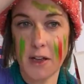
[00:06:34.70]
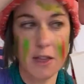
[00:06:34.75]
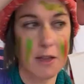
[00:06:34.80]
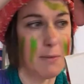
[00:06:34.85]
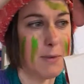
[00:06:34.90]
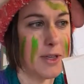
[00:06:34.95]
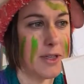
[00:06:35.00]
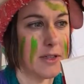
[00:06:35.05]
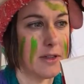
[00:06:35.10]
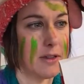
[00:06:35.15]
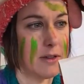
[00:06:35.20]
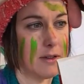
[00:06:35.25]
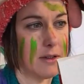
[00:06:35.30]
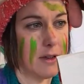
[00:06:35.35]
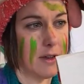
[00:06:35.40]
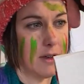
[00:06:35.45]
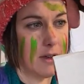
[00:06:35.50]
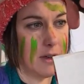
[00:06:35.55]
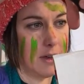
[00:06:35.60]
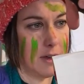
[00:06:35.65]
in the middle
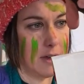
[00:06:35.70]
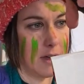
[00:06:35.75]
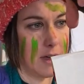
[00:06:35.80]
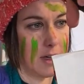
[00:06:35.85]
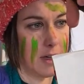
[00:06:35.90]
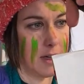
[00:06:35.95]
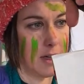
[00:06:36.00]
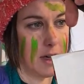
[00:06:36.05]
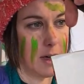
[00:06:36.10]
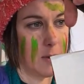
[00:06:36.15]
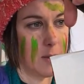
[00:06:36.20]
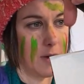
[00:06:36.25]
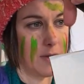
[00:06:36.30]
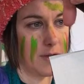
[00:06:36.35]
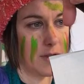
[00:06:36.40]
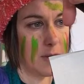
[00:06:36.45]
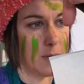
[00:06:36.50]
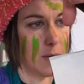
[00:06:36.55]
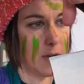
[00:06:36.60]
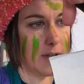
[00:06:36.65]
and go off
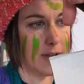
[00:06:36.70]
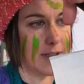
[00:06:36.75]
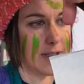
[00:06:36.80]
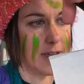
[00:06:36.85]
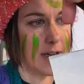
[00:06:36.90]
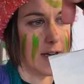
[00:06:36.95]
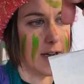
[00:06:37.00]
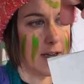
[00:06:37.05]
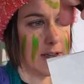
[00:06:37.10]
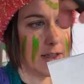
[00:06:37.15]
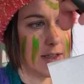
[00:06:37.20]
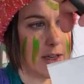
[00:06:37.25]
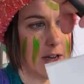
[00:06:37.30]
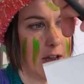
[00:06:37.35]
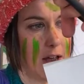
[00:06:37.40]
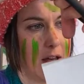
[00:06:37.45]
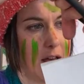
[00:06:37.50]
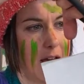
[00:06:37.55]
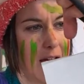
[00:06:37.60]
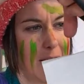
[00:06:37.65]
to one side
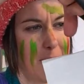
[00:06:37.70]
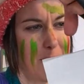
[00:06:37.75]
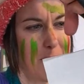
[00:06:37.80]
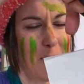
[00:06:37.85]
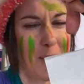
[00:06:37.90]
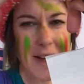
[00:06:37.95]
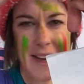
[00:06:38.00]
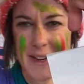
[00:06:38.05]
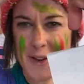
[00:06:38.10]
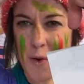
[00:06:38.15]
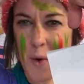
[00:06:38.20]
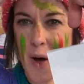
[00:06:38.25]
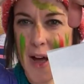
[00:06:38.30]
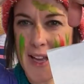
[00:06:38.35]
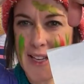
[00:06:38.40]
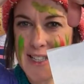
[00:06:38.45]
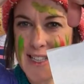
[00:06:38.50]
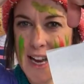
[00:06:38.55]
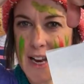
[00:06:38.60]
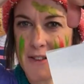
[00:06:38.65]
and put in quite a
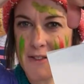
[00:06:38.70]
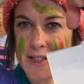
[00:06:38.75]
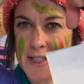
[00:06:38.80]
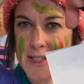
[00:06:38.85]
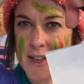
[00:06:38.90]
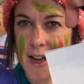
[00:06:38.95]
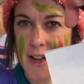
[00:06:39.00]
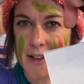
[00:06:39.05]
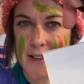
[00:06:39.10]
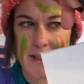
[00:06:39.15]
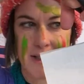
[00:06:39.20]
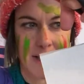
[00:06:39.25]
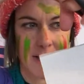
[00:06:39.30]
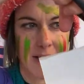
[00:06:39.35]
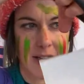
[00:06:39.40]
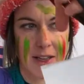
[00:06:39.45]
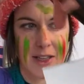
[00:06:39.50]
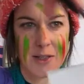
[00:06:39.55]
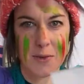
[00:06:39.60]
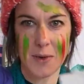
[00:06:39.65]
generous cut,
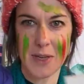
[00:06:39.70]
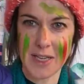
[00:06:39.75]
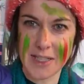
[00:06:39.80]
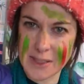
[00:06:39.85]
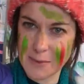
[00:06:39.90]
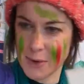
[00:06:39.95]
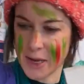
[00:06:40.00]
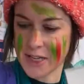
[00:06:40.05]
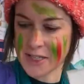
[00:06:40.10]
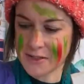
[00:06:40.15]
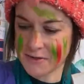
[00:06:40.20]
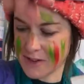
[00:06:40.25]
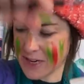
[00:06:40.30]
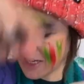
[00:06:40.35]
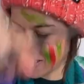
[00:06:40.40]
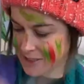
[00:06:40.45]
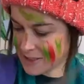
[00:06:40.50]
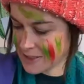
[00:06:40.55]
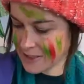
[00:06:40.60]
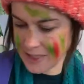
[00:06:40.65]
because we need to be able to really
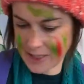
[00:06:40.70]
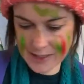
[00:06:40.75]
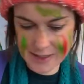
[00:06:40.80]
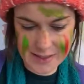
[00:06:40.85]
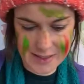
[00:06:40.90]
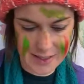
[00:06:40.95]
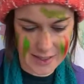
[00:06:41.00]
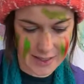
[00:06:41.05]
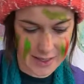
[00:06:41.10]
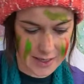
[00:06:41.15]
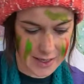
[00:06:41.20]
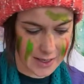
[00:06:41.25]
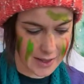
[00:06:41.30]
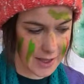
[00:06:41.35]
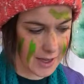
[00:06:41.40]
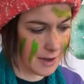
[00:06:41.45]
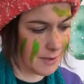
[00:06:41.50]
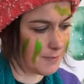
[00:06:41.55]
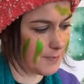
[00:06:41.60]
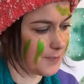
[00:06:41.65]
stick the CD in
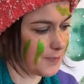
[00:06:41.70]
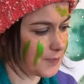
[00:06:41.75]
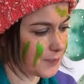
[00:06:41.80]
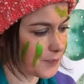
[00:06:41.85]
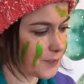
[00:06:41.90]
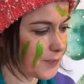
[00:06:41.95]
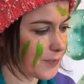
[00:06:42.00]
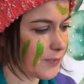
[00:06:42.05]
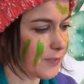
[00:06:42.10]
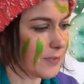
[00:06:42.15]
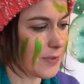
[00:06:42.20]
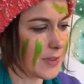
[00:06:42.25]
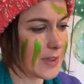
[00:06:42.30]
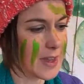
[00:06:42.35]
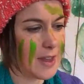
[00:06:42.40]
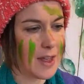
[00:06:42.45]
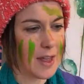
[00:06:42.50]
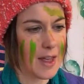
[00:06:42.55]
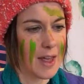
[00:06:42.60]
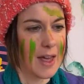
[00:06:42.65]
there.
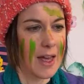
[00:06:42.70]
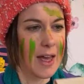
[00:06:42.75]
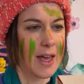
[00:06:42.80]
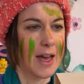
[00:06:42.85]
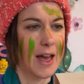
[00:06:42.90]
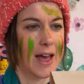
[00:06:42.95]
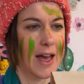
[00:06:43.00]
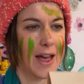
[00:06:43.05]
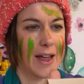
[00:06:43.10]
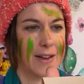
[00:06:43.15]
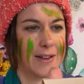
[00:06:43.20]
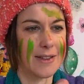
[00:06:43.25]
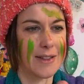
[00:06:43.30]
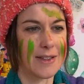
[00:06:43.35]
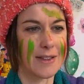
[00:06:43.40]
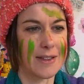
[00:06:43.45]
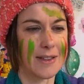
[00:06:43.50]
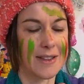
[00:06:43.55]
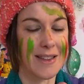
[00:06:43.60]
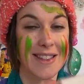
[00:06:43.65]
And
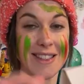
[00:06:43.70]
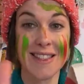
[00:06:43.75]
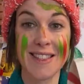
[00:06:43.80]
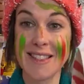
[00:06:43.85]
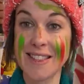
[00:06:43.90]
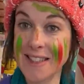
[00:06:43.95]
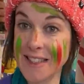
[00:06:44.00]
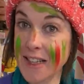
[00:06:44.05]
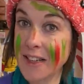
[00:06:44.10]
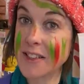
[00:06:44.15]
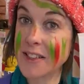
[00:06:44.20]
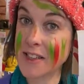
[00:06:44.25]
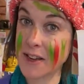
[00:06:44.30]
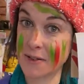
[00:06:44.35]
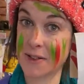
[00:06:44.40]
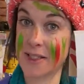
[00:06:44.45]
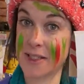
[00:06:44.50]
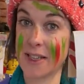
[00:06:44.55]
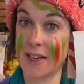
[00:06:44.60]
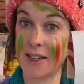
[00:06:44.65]
still don't
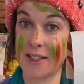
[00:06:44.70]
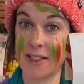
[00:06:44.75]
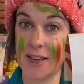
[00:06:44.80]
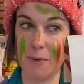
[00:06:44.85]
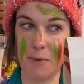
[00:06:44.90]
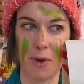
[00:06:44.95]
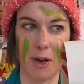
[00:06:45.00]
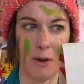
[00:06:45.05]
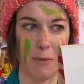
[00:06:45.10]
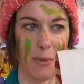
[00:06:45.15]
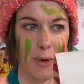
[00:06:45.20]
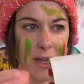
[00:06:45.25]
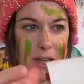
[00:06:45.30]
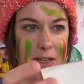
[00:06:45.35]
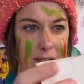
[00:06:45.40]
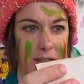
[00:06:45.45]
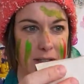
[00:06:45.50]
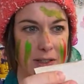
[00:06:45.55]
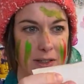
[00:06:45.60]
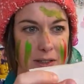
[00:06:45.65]
sellotape it up,
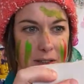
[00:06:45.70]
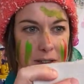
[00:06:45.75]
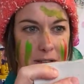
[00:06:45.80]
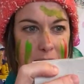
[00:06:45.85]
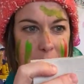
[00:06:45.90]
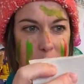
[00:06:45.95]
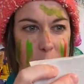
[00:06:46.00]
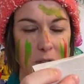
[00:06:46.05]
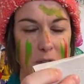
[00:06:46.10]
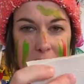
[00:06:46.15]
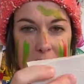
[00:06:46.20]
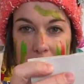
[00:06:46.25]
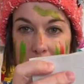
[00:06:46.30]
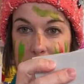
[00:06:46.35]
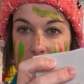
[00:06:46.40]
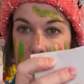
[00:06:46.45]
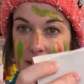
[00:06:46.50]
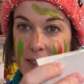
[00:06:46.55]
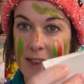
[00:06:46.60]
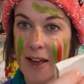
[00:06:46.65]
please, because once you've
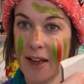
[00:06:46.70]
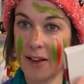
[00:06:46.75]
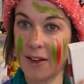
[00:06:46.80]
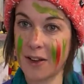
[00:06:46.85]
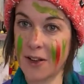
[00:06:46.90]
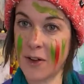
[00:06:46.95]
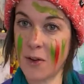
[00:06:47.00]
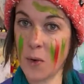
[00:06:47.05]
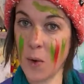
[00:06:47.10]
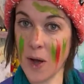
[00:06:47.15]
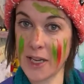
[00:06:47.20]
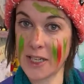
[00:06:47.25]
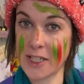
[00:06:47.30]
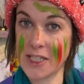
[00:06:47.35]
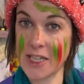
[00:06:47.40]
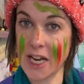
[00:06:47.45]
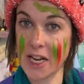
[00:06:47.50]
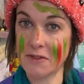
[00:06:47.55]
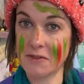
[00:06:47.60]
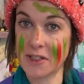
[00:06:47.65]
done that quite
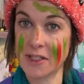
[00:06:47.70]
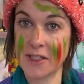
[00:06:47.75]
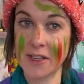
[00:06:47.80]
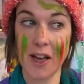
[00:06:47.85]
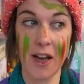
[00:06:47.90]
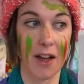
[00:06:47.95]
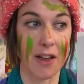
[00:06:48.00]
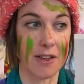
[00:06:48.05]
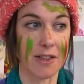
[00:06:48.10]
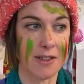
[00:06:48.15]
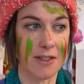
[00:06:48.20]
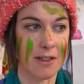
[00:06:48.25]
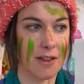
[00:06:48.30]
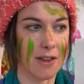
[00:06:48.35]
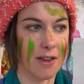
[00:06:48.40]
generous cut,